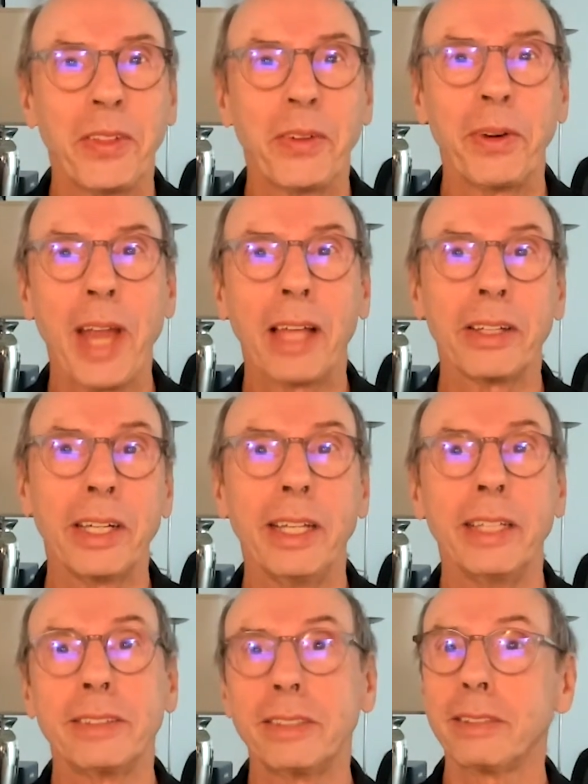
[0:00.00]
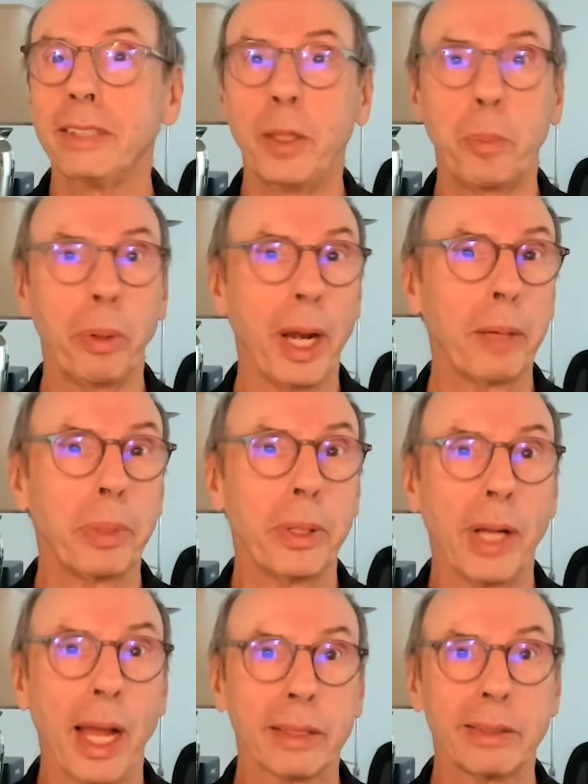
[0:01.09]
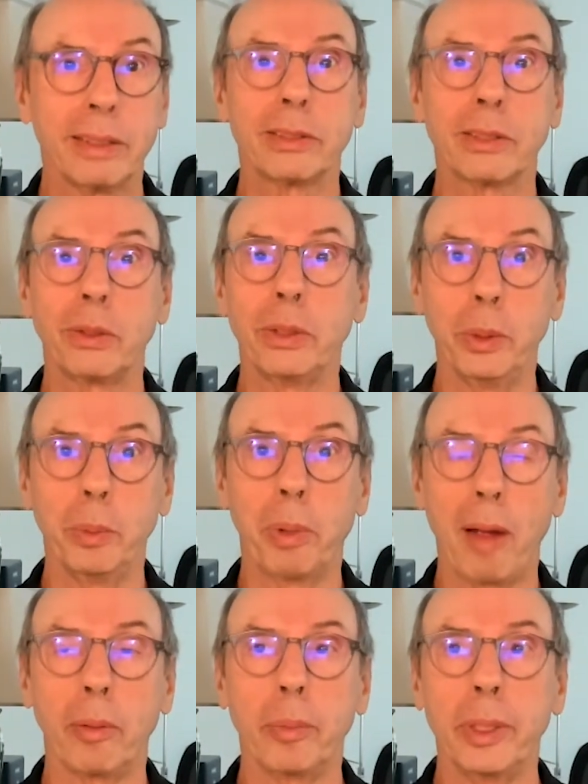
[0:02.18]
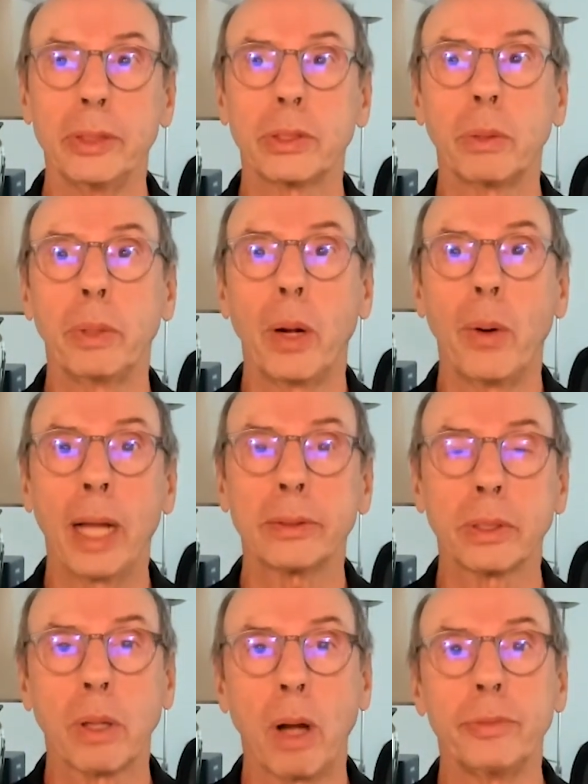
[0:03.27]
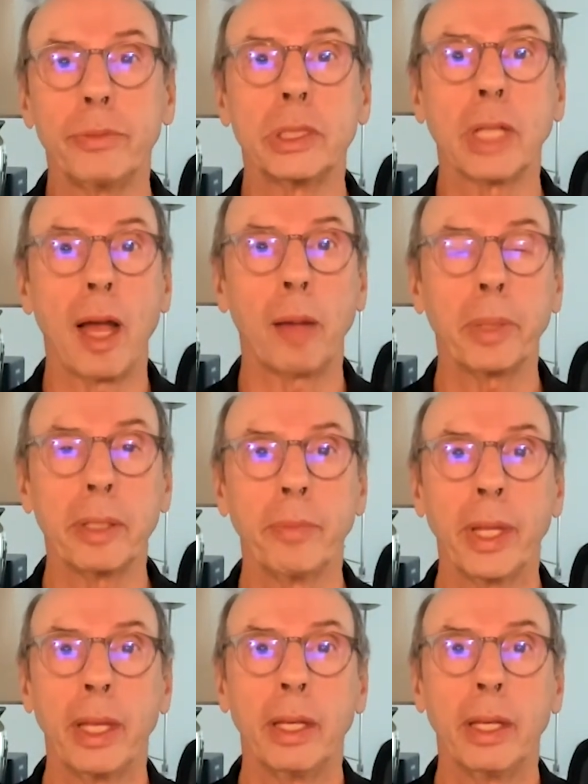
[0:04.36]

The reality is just need a break periodically. And so do you probably. So we go out to a coffee shop and